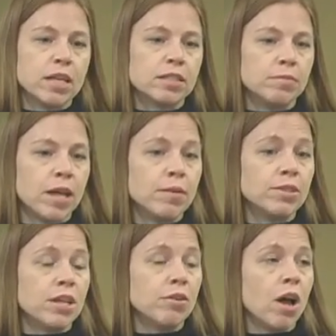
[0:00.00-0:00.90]

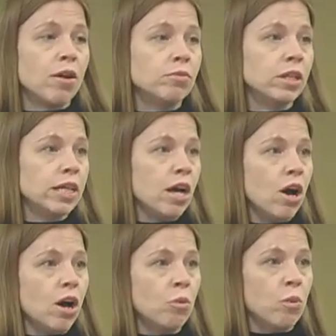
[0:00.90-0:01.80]
Sometimes they're not really
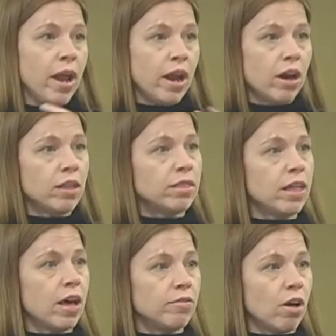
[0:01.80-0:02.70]
aware
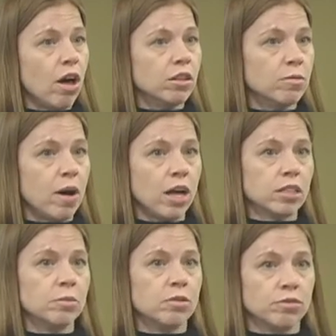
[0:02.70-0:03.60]
of all the
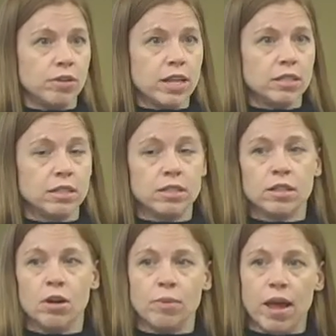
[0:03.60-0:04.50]
possible friends
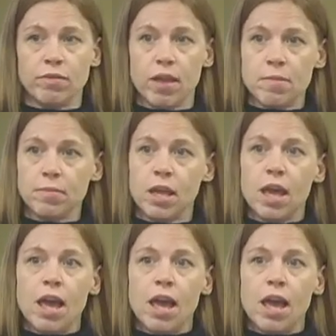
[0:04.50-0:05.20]
around them.